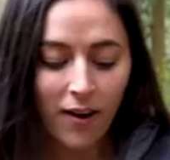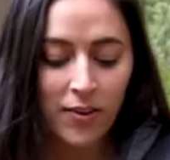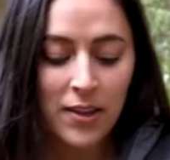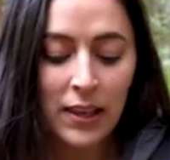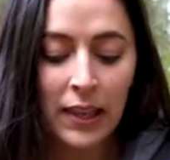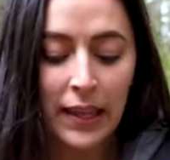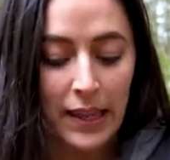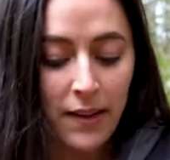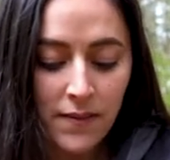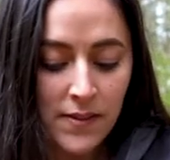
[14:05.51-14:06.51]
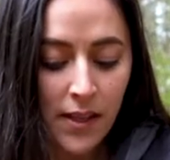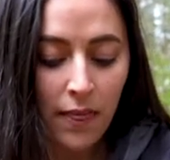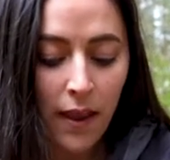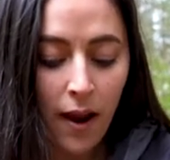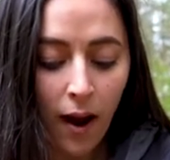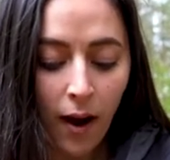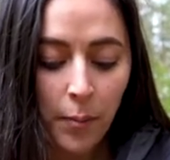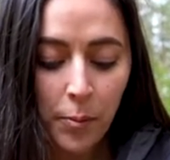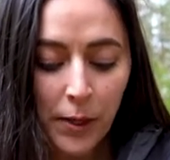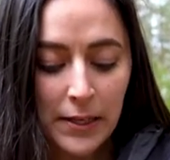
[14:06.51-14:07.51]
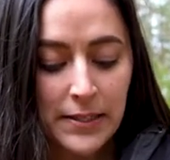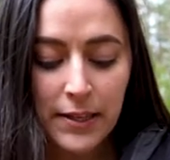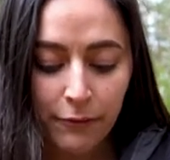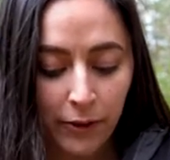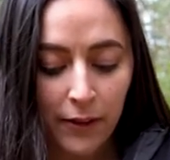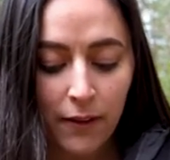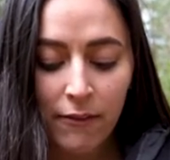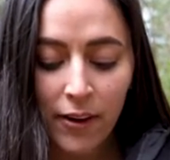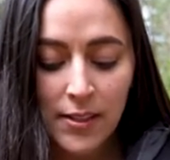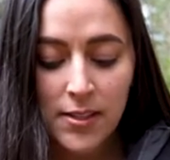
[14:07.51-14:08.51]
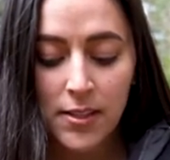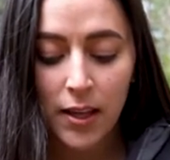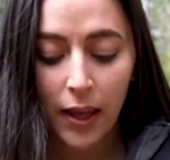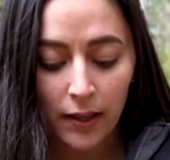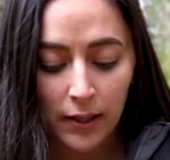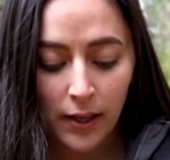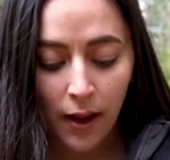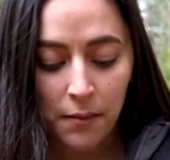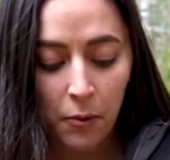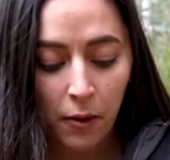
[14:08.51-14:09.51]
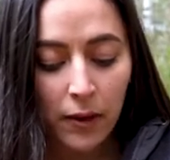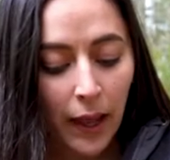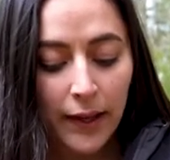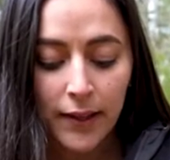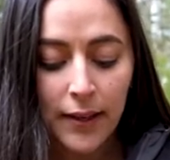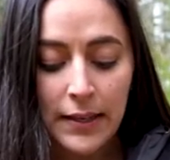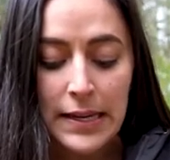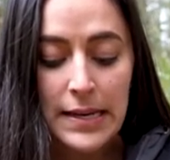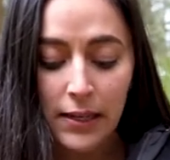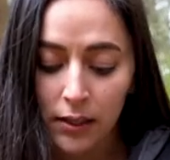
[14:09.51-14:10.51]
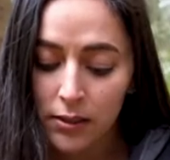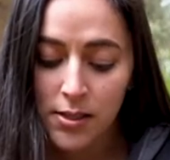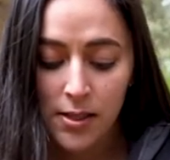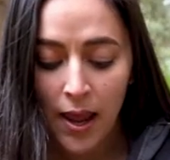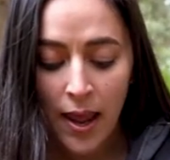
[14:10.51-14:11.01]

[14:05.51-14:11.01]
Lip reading: are the leaves. They are pretty different. They're very scaly and more like needles.